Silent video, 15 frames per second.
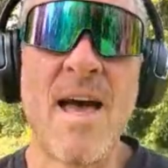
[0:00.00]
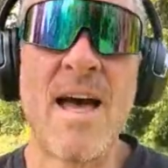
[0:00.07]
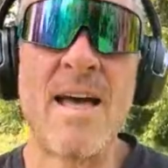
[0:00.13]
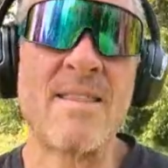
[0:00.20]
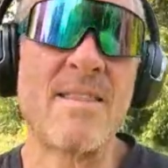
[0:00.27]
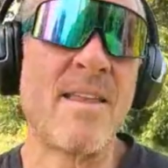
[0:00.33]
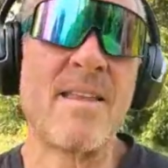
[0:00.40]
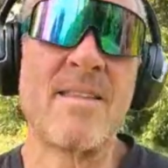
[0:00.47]

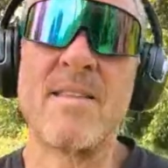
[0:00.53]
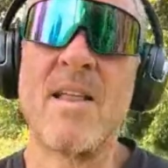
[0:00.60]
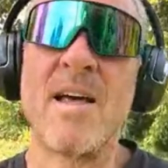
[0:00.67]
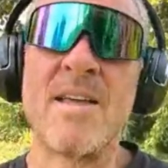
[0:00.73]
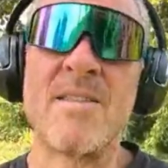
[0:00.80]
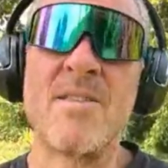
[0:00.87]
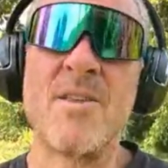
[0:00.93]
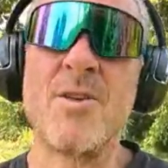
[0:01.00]
that than
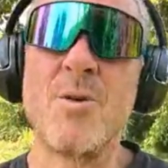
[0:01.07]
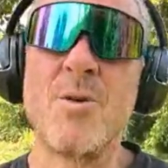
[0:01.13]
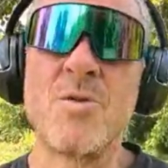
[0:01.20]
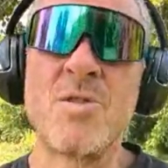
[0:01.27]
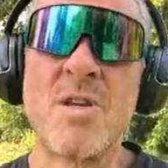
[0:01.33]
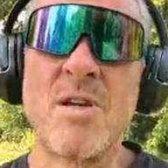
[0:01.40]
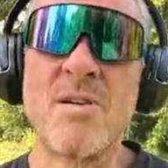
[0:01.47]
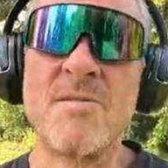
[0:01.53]
like the
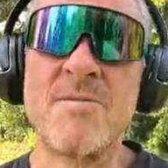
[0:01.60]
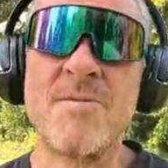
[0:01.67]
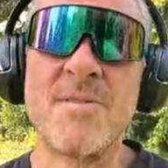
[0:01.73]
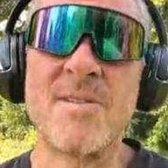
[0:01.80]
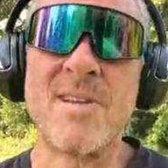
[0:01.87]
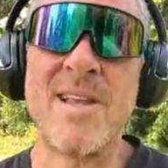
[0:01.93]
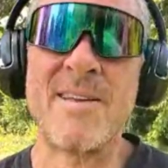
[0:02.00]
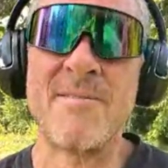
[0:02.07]
use of
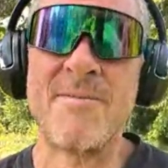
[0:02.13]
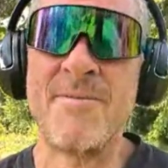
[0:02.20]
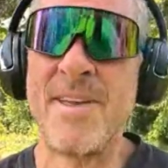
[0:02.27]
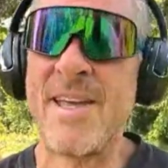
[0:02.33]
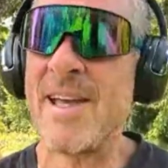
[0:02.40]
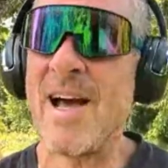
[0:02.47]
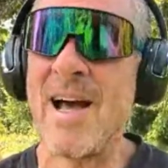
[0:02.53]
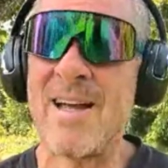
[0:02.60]
like
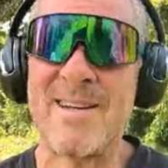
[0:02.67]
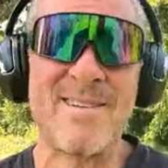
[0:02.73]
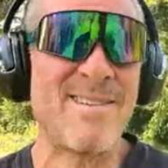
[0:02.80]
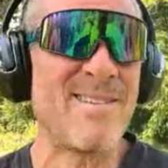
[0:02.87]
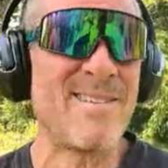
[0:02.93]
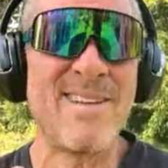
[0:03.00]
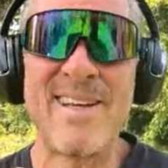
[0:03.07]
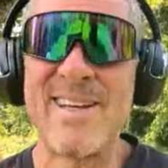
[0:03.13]
fiat,
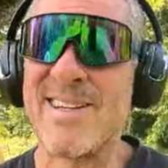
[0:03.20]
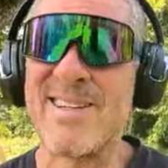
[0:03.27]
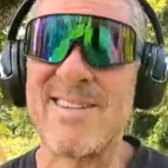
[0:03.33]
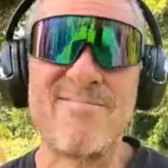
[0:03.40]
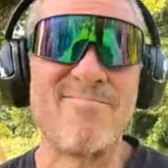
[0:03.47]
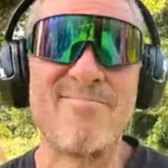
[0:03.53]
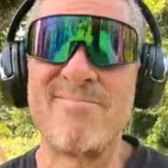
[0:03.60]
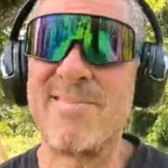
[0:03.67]
like
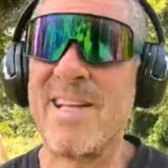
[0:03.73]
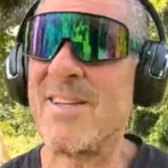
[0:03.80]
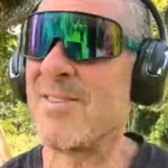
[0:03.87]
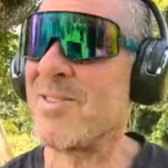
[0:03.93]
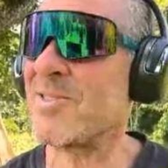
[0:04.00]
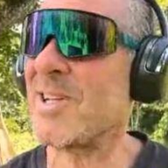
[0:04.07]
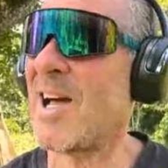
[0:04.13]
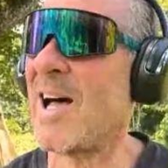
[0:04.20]

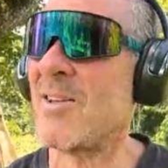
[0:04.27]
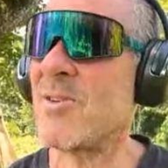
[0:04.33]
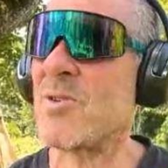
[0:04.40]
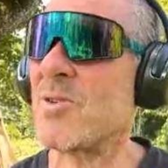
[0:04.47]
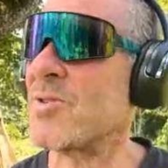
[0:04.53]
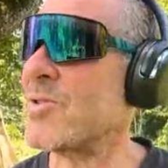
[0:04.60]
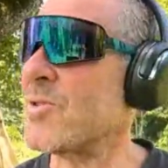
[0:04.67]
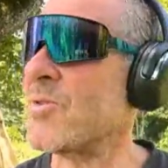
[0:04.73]
either
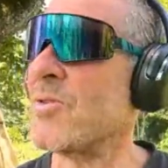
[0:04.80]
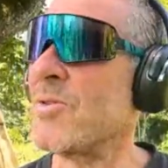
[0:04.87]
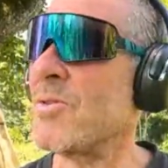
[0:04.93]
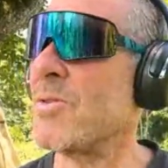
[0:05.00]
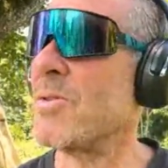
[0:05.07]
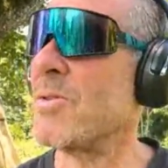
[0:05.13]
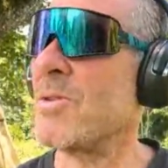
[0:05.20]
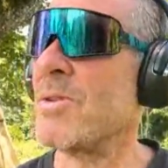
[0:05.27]
dollars or
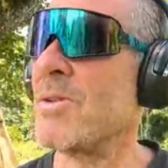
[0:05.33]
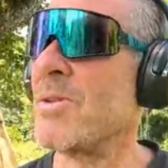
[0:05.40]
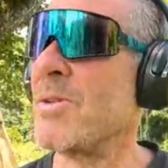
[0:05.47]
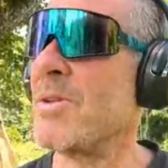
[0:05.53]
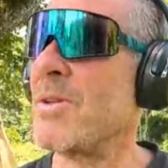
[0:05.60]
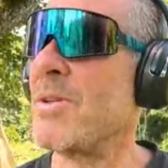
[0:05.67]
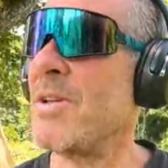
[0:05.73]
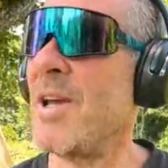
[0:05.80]

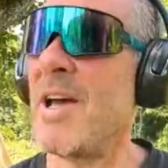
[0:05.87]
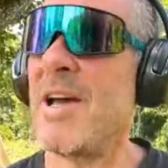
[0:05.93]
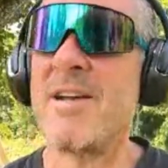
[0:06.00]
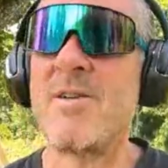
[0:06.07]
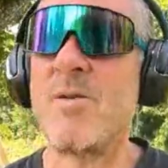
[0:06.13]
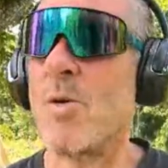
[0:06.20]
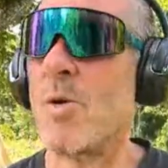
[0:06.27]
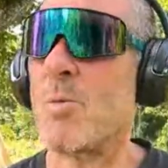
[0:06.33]

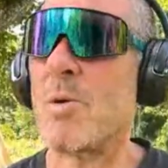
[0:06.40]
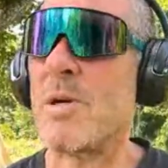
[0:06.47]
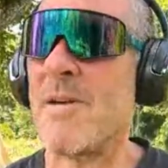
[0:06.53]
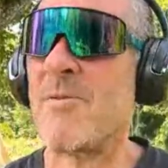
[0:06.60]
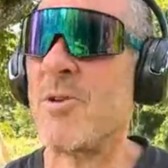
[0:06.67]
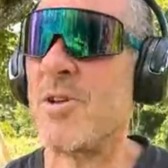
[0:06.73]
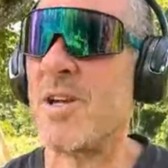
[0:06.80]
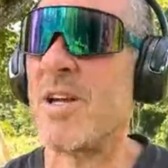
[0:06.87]
yen or
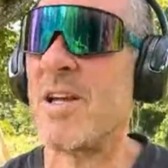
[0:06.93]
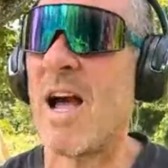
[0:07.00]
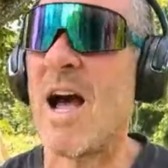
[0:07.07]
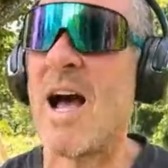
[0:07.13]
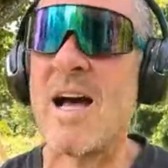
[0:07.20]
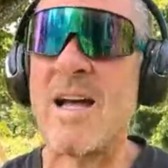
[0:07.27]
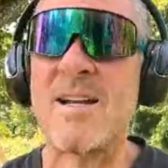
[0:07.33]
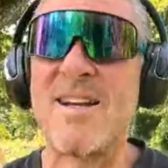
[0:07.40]
whatever you
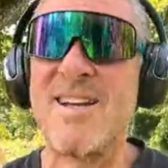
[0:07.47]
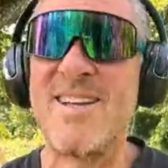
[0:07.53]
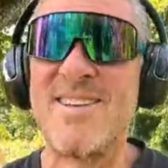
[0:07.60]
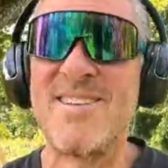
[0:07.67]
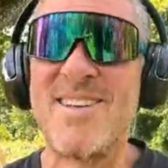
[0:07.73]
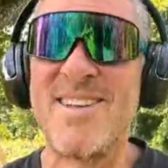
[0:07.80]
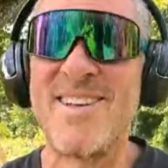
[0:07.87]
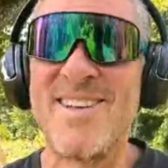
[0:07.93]
got.
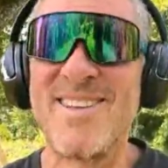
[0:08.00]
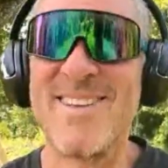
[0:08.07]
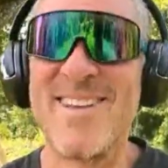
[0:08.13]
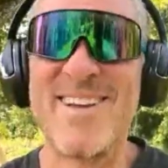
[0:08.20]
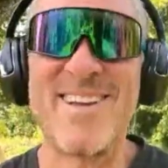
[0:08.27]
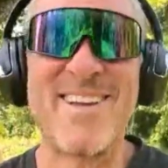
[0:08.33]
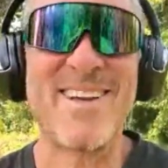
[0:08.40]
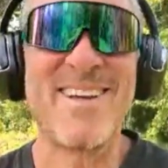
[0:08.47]

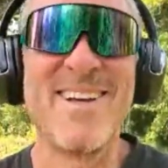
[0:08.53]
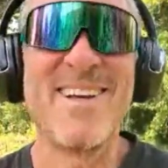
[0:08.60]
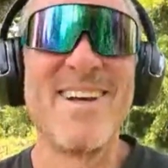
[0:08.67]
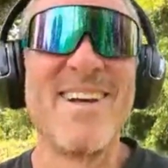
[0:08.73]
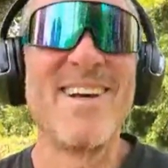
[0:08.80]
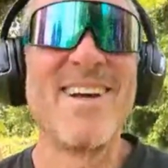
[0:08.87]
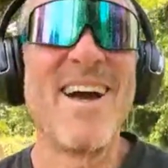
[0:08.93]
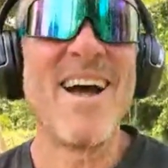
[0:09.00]
Like,
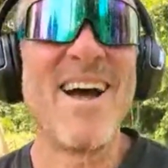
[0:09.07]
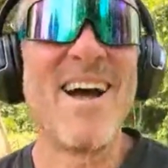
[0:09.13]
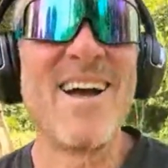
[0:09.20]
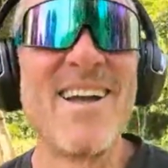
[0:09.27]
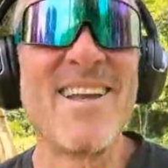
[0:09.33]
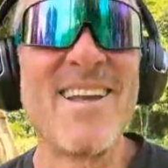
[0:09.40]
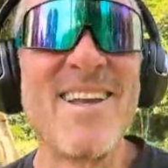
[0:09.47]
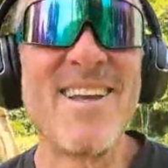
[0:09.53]

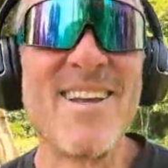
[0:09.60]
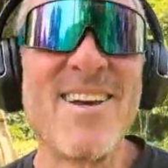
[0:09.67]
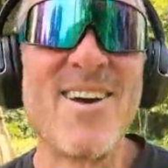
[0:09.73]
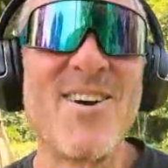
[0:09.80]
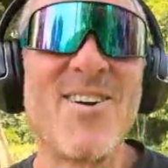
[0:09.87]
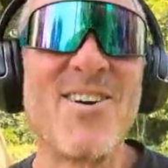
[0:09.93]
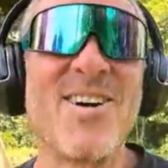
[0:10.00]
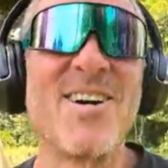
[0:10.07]
you
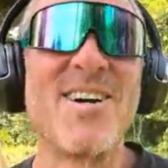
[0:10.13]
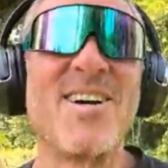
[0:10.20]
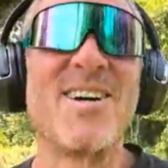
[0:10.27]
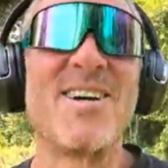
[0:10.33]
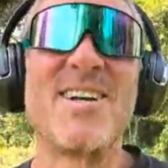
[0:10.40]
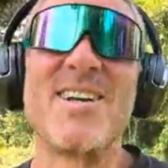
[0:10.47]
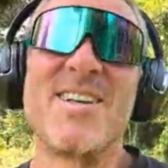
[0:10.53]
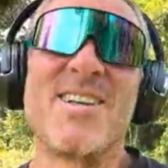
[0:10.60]
know,
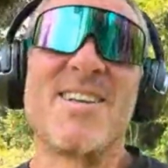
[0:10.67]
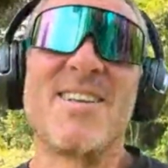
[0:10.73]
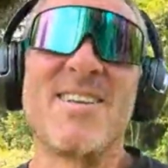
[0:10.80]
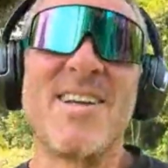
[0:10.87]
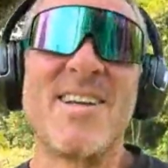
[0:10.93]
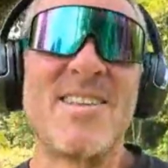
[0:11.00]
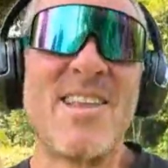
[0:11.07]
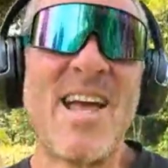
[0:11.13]

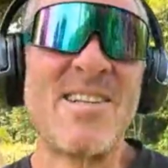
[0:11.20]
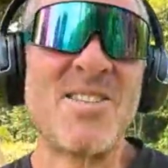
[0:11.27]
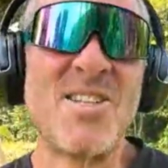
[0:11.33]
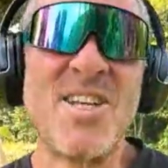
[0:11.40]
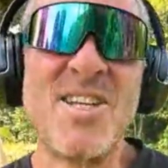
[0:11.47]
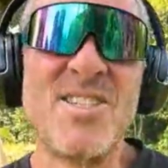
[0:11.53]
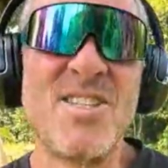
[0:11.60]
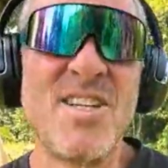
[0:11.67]
like that's
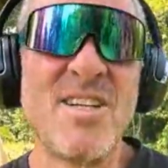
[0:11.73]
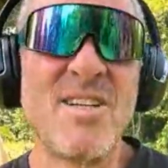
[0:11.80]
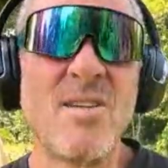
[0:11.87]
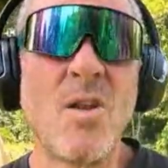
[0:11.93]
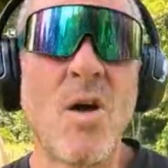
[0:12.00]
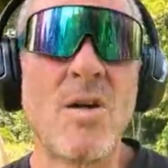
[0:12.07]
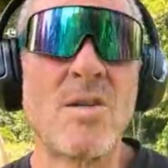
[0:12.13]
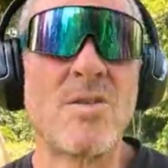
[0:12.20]
easy to
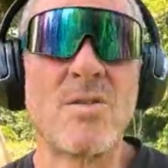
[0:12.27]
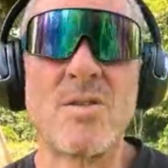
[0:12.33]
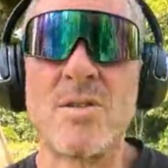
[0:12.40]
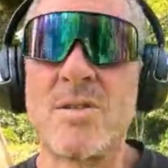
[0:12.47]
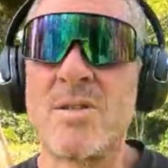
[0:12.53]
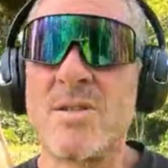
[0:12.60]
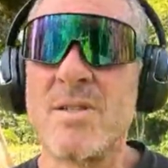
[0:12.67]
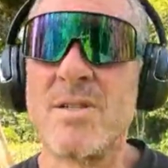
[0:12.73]
launder,
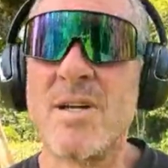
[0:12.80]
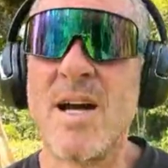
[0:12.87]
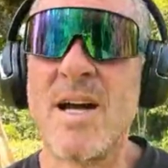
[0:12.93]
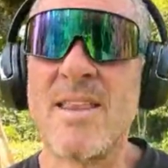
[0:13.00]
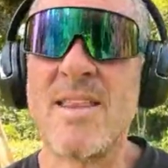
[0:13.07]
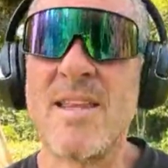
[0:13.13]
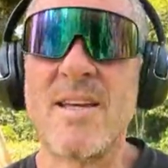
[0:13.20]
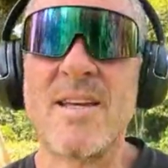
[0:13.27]

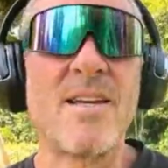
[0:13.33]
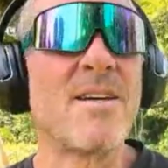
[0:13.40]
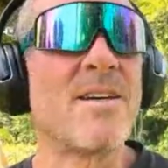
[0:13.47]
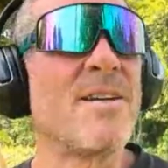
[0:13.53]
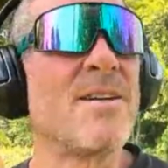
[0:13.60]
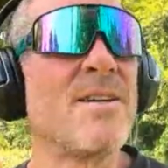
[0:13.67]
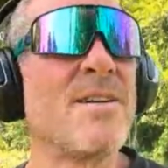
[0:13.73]
I think.